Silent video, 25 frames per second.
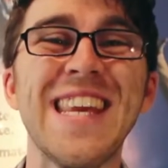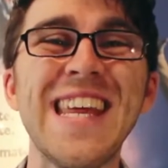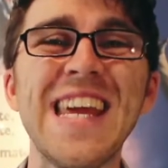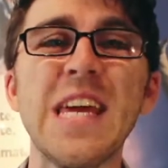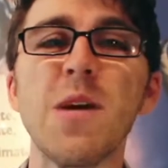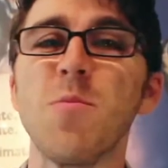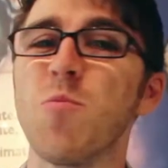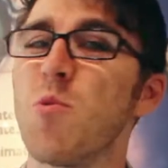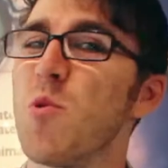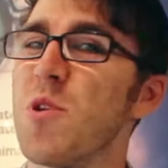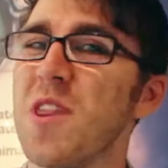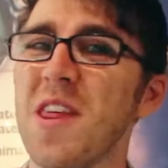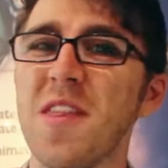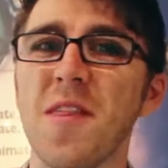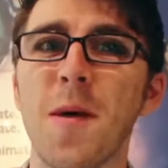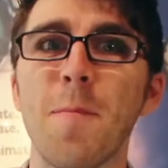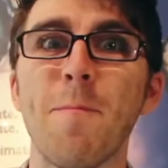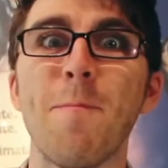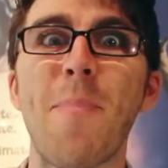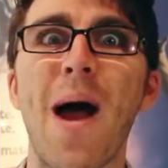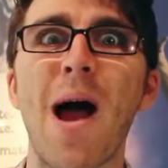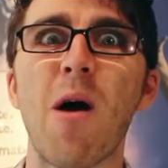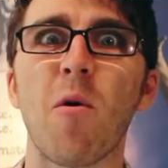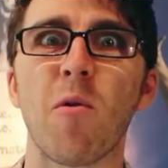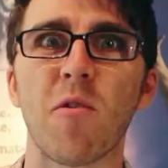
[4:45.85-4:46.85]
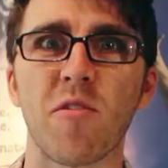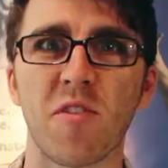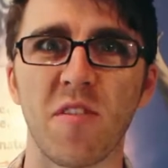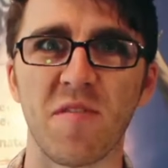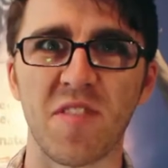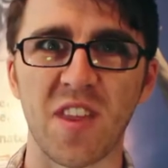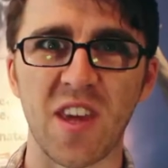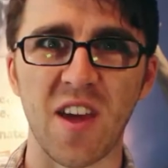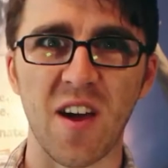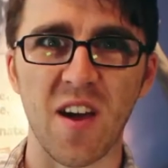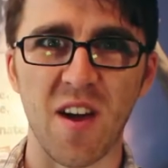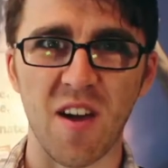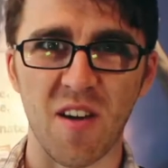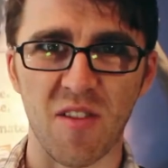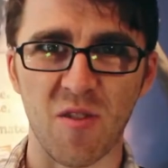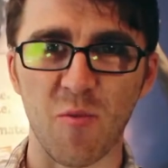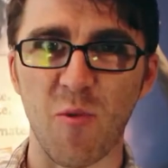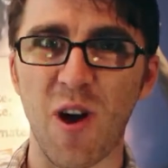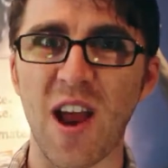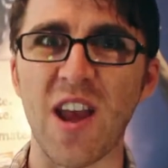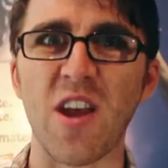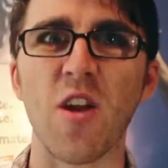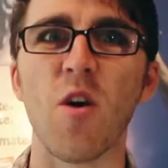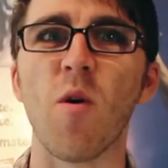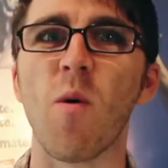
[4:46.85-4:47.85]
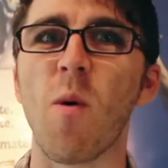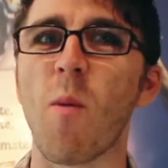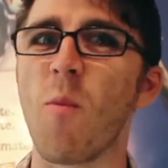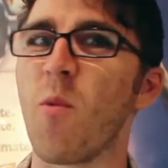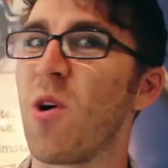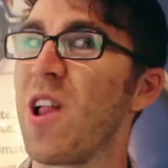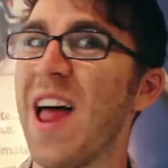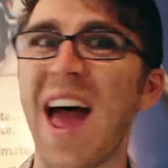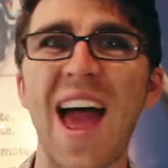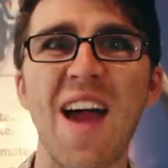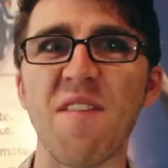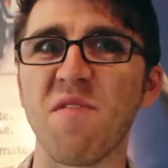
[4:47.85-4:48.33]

deep within the bowels of the earth where no one will